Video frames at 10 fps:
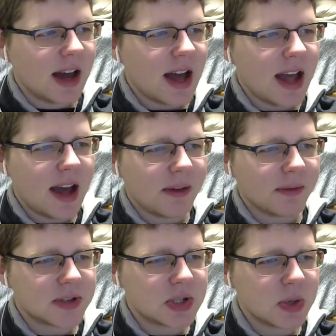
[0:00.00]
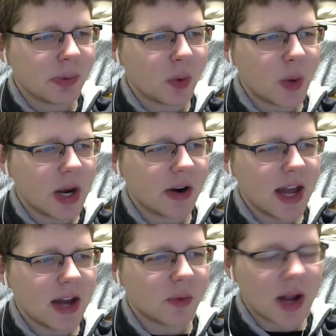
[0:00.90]
I have super weird
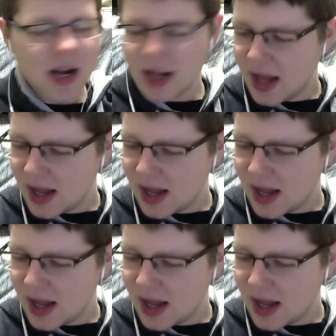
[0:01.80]
handwriting,